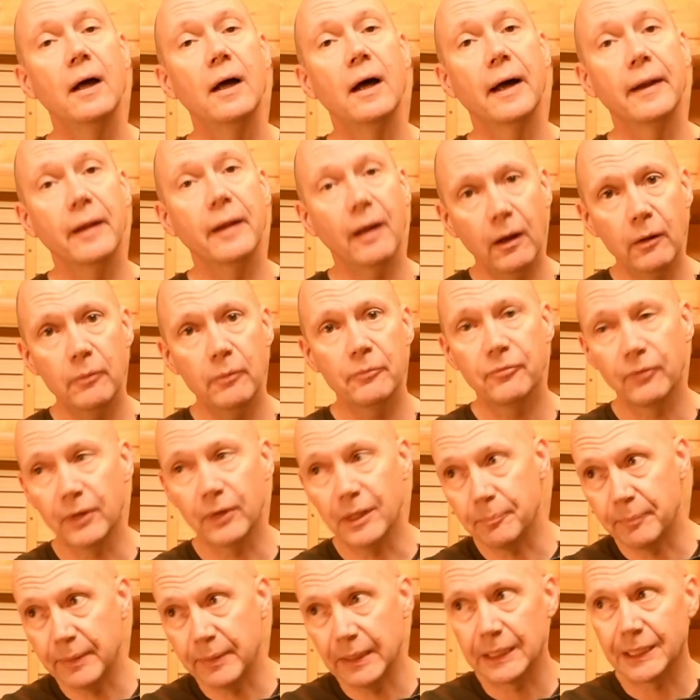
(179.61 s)
and
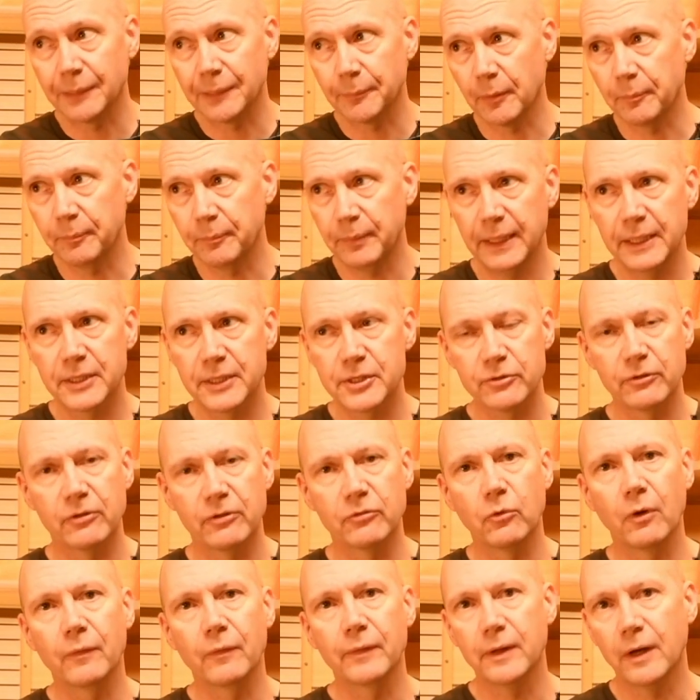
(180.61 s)
hopefully build up a picture
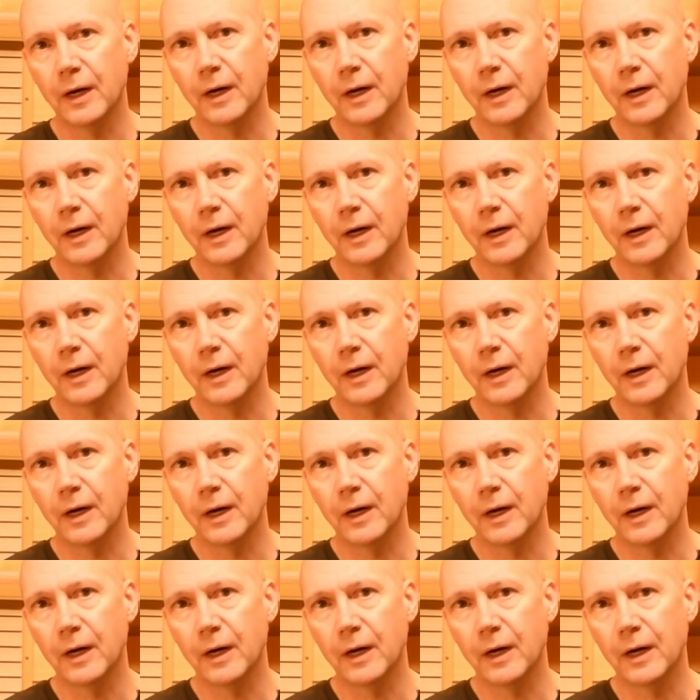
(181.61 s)
of what the